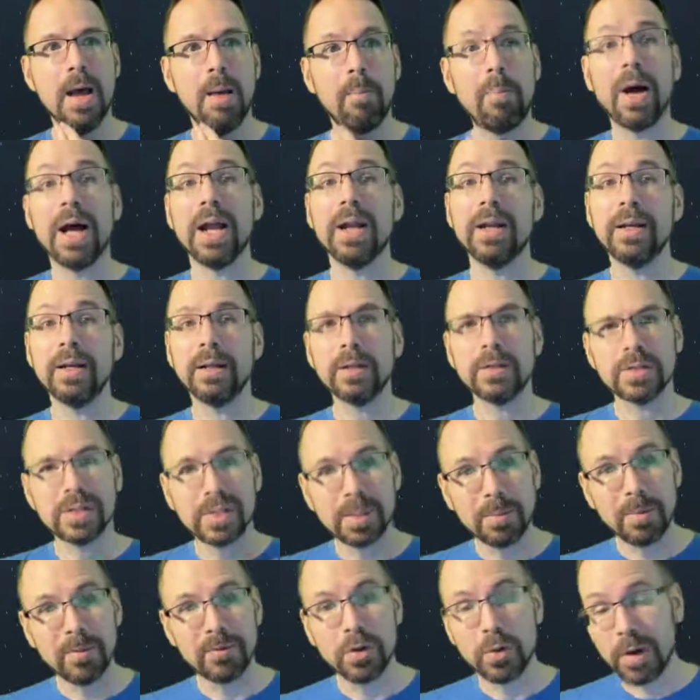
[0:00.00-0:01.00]
but
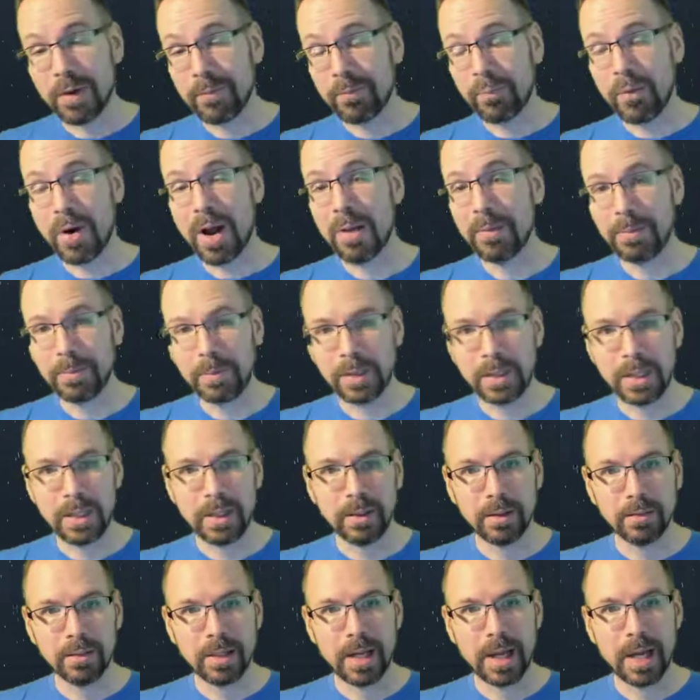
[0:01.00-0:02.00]
some of you have
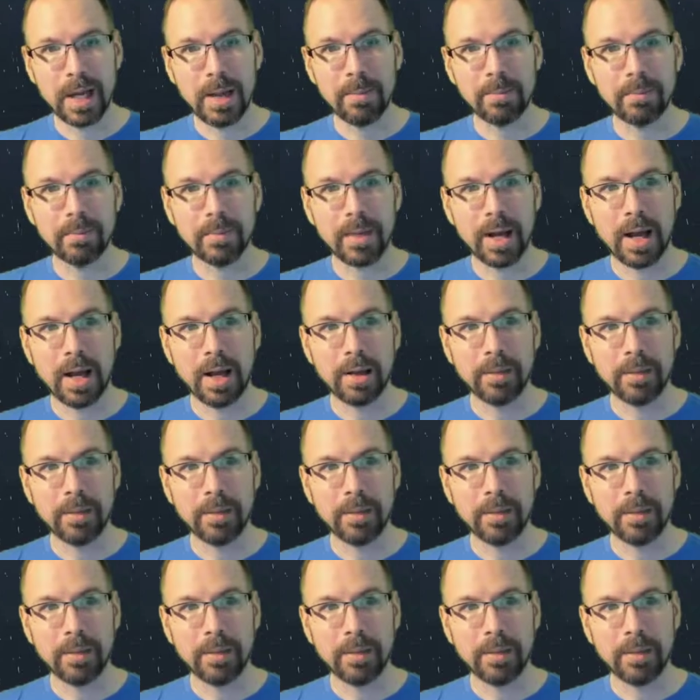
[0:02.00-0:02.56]
probably um,